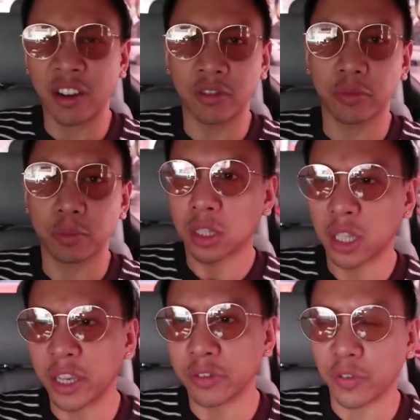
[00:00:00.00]
of
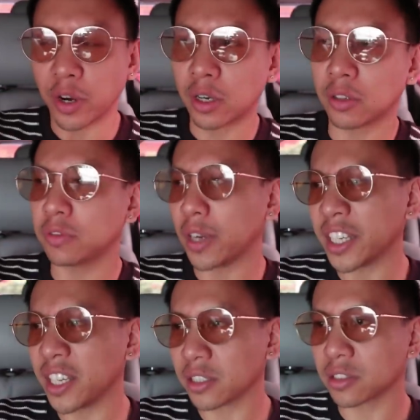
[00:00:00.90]
life of,
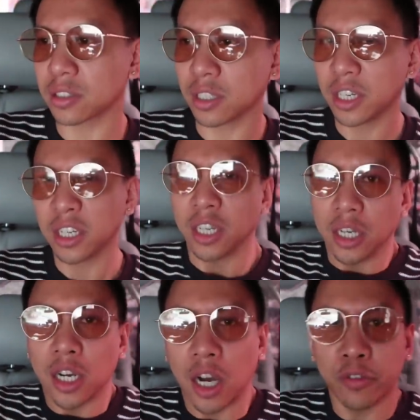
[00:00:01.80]
I guess,
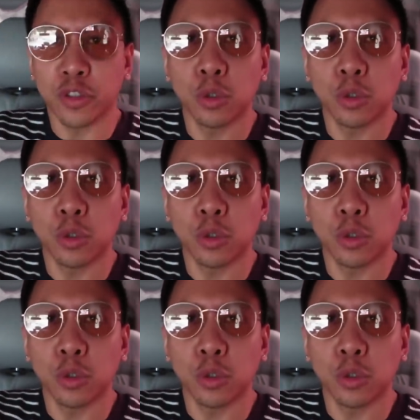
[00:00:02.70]
of